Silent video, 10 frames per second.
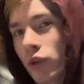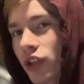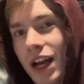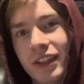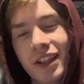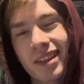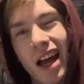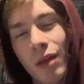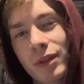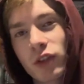which I see in
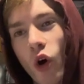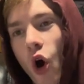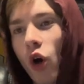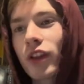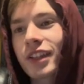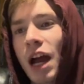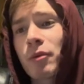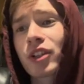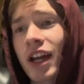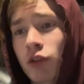developments all the time,
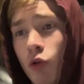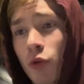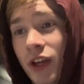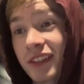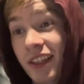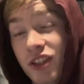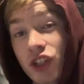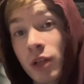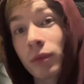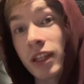which kind of cool thing. It's got the
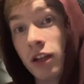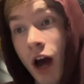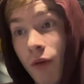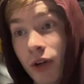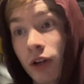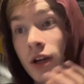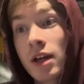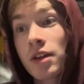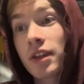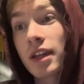Jim Lee cover.
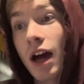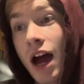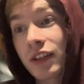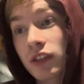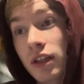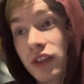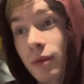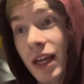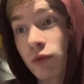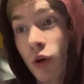The uh,
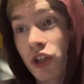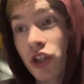CBS one